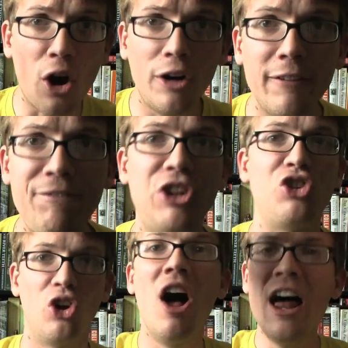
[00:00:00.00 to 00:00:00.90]

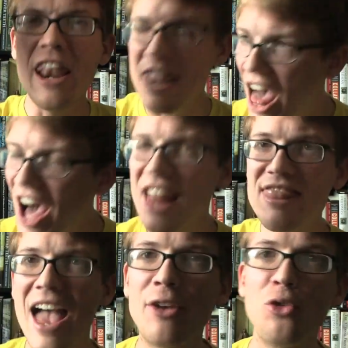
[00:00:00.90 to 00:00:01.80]
artificial,
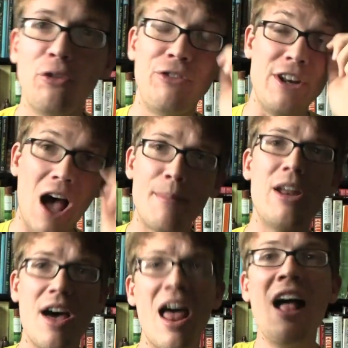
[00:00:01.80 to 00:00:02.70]
non-natural
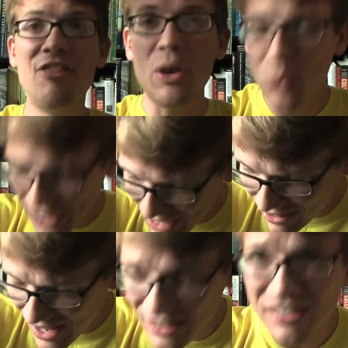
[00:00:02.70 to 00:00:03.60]
phenomenon that we can
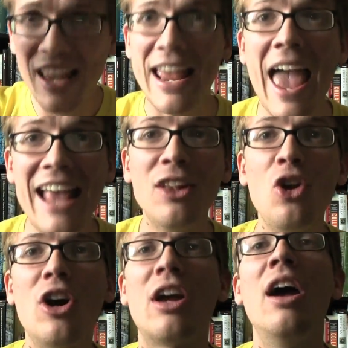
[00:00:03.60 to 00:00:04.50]
then say, hey,
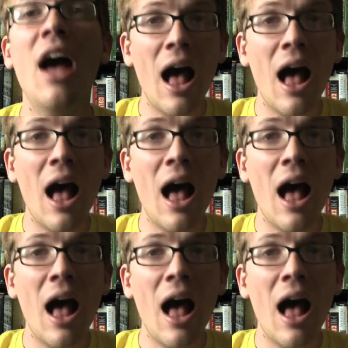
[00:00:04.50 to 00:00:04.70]
look,